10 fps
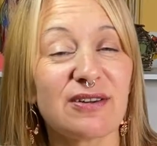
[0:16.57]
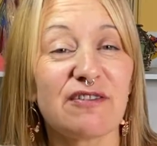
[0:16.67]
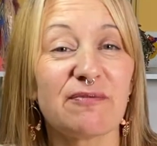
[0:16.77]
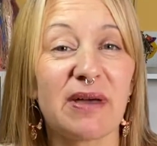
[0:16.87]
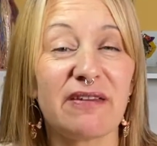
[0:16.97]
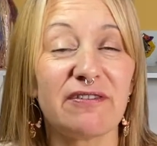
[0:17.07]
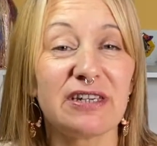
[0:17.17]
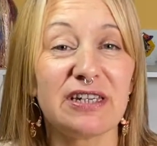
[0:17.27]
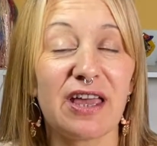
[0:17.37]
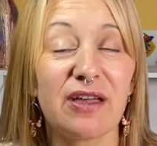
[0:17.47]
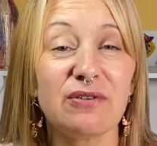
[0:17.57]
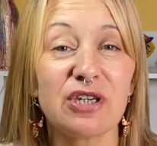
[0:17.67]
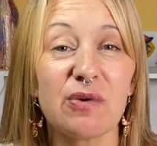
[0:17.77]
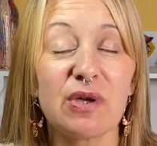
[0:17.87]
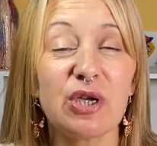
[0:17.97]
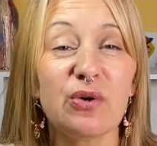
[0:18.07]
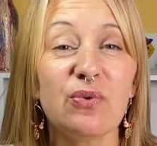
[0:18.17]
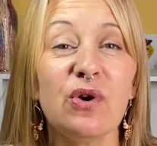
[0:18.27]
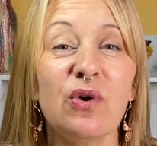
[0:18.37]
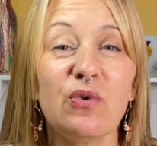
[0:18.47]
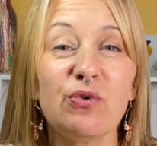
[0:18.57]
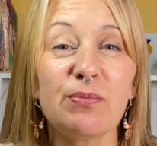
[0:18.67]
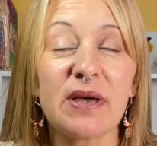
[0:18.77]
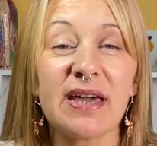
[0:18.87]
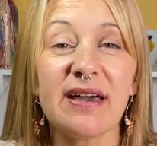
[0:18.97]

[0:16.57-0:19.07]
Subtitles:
of my video showing you all my